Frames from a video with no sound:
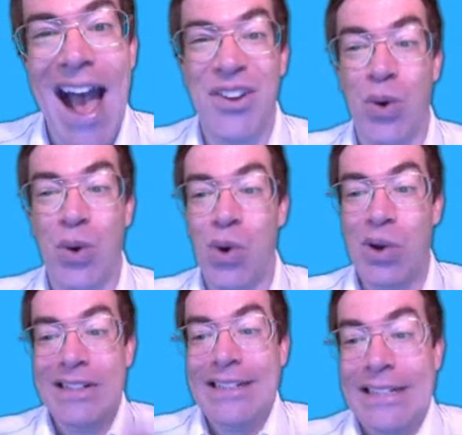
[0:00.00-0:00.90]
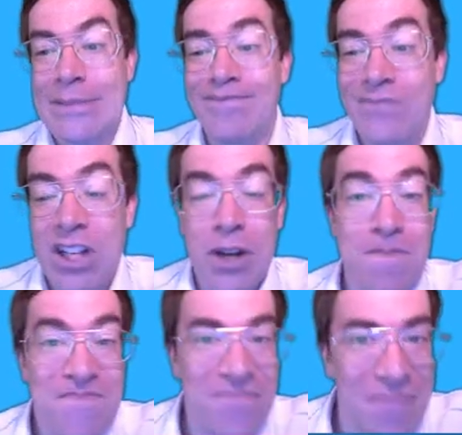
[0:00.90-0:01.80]
and or
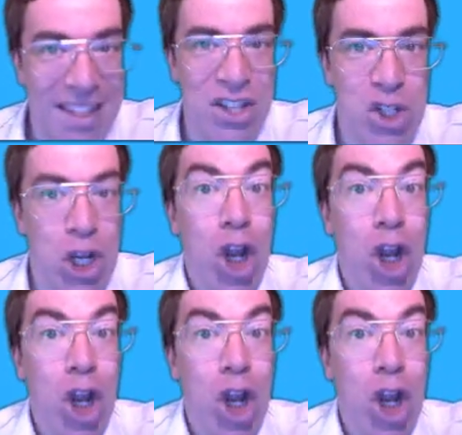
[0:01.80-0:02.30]
they're